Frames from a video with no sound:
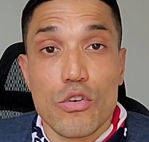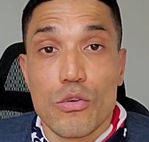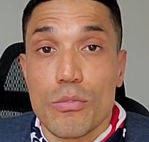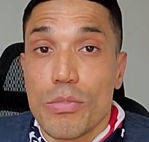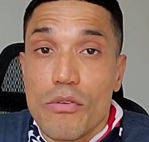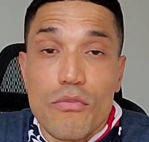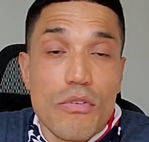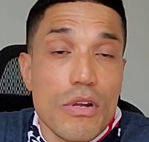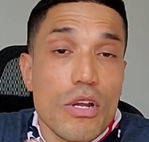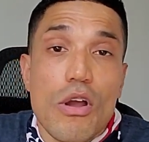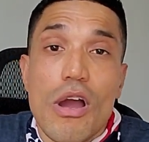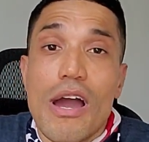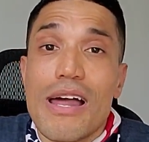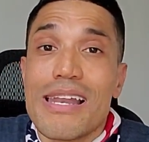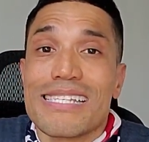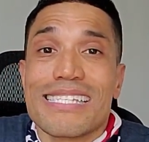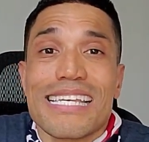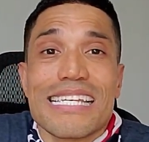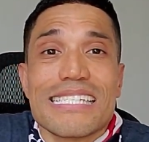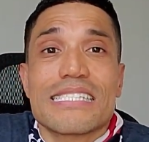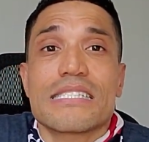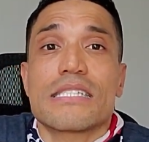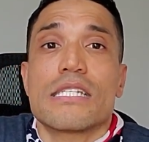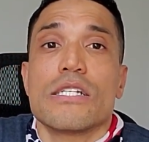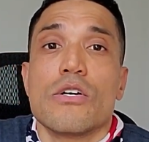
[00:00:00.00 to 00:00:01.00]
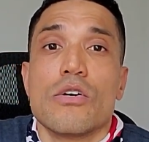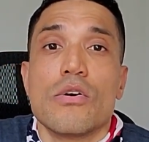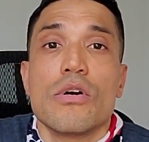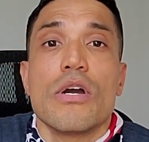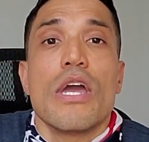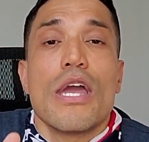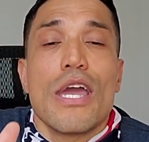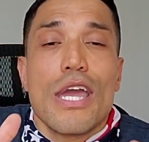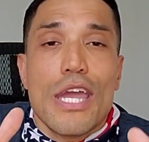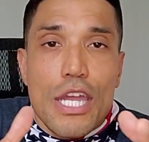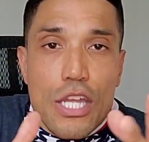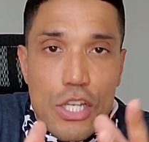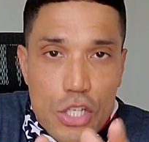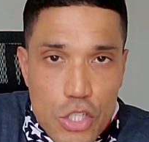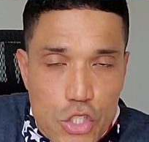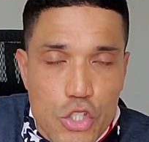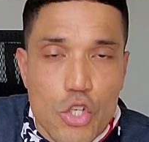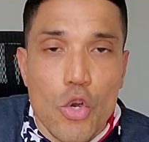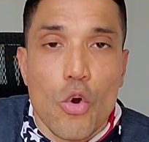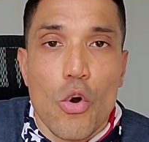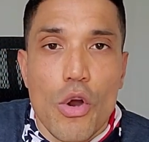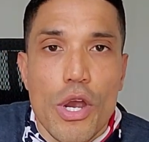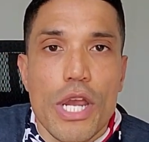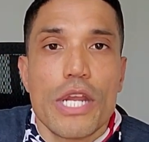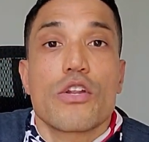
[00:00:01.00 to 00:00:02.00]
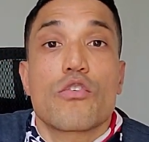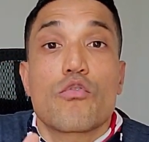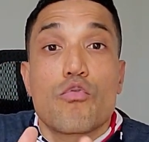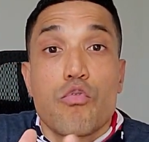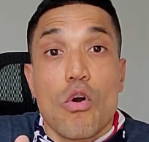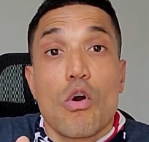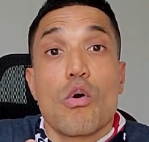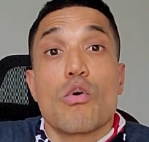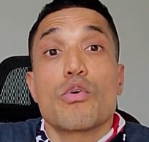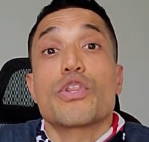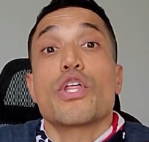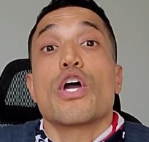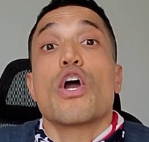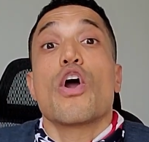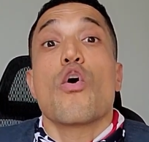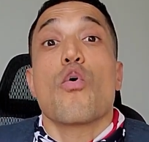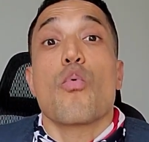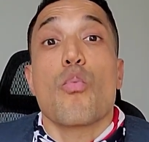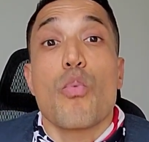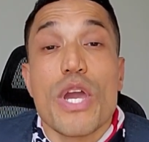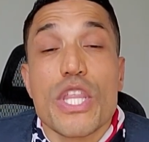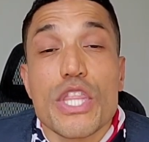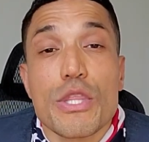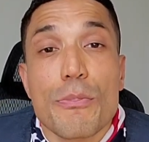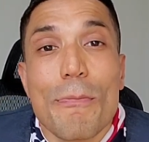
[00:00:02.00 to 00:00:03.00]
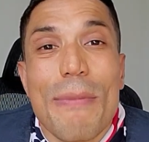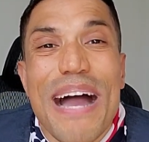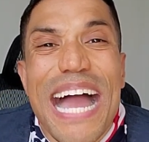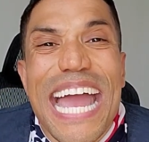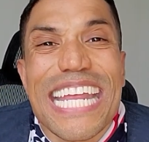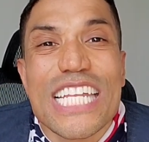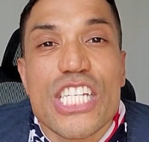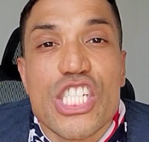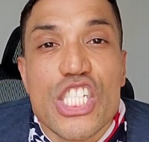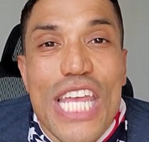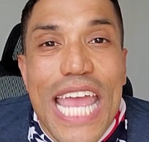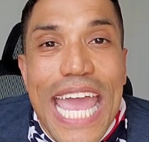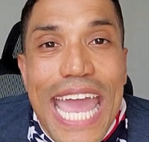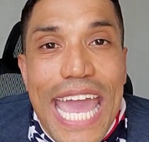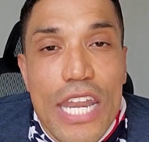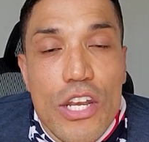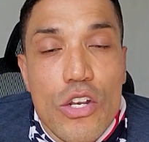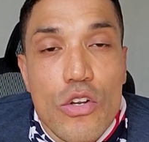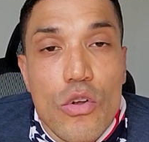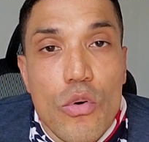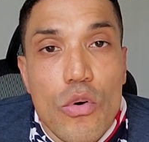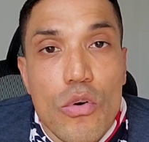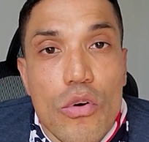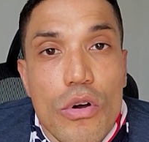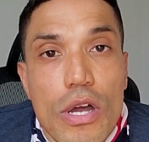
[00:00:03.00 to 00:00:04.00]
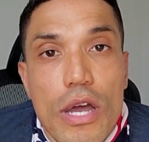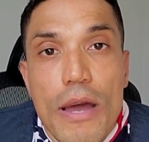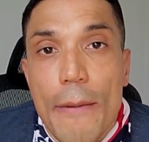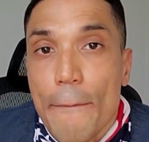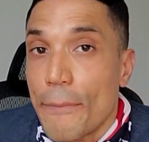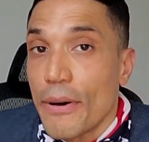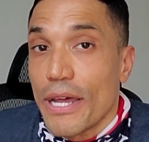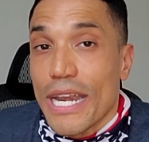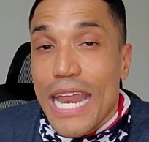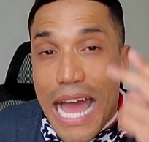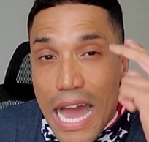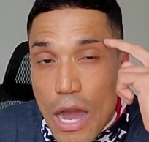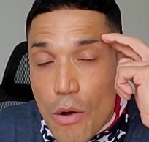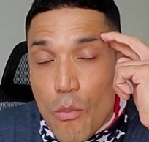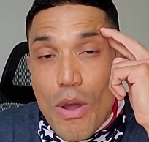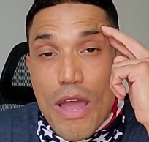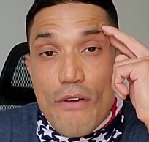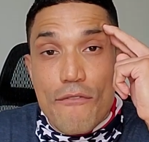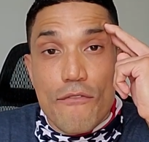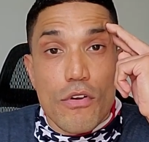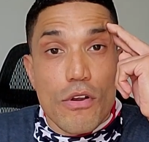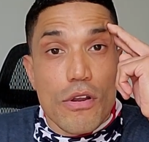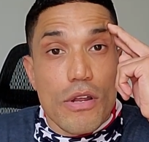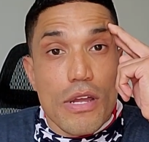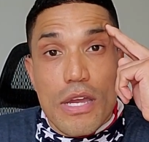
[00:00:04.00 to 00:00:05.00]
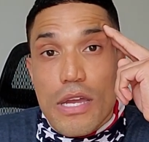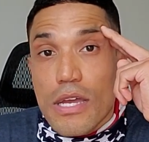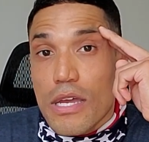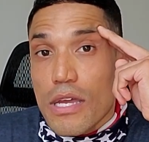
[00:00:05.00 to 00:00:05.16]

But regardless, I still enjoyed growth with my channel. But however,